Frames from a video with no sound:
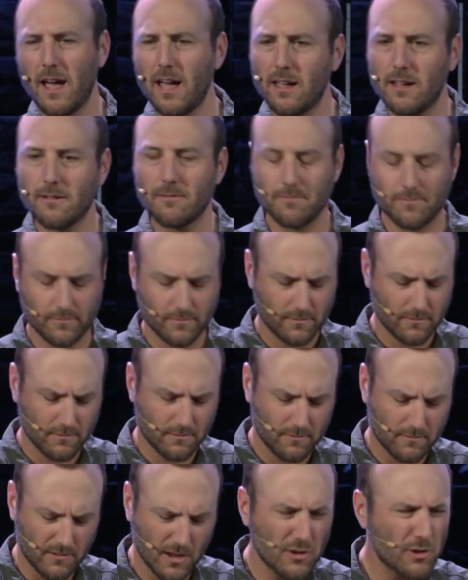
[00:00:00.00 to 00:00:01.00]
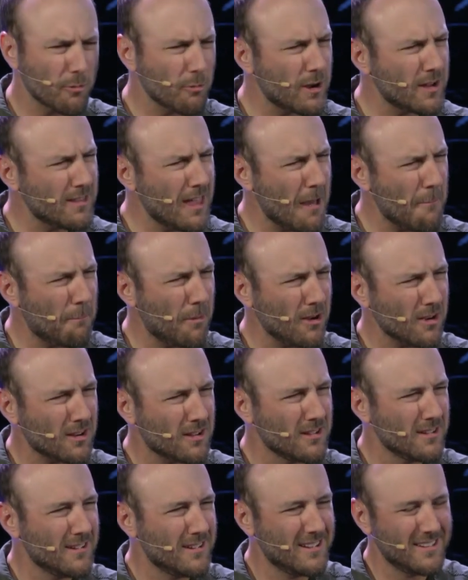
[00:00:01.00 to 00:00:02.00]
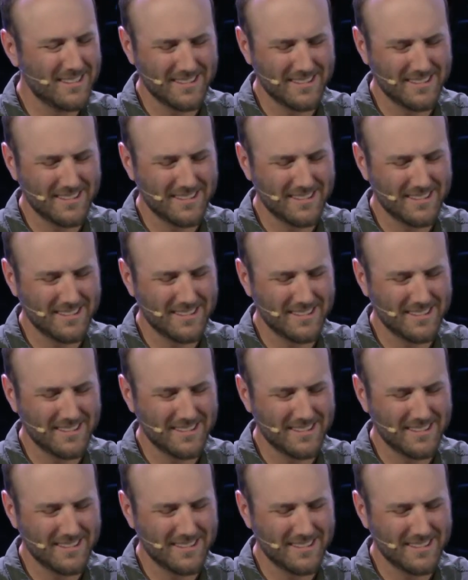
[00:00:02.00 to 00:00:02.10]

Hey, did you read that book?